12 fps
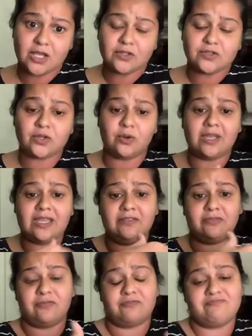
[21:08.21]
So
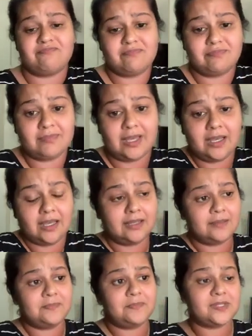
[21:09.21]
if
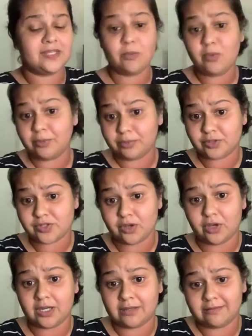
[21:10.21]
someone puts
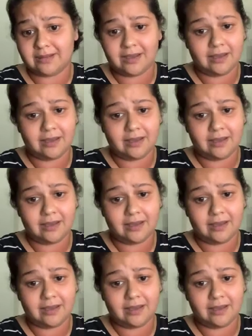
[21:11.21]
on